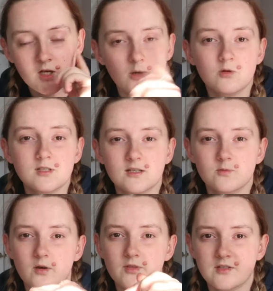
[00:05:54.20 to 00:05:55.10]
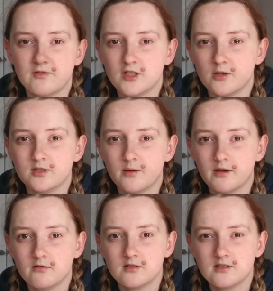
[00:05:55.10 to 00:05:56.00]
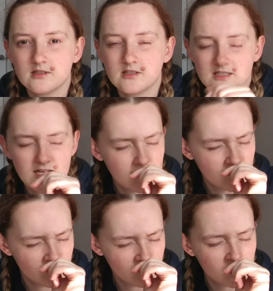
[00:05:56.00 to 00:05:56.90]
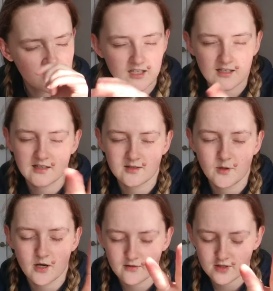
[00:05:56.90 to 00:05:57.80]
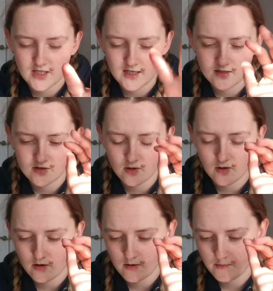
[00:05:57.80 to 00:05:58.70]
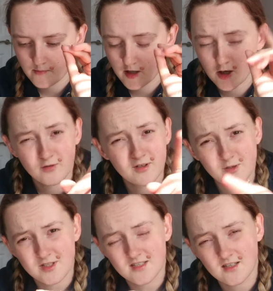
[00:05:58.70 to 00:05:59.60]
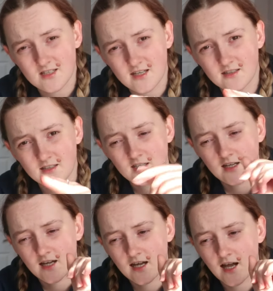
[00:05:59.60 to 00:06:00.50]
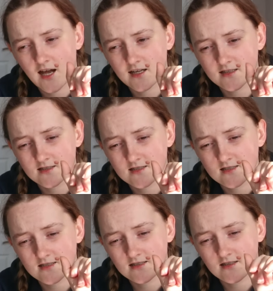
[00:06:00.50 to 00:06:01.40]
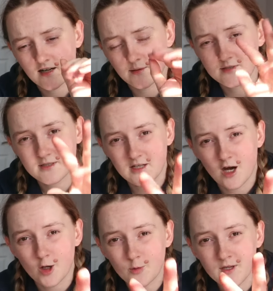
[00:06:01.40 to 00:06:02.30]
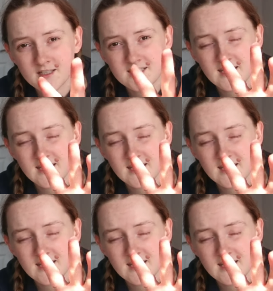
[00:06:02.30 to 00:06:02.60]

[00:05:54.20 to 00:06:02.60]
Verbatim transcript: Also as well, this video has come out today if you're watching it as part of the challenge, on hopefully on a Sunday, and I'm hoping to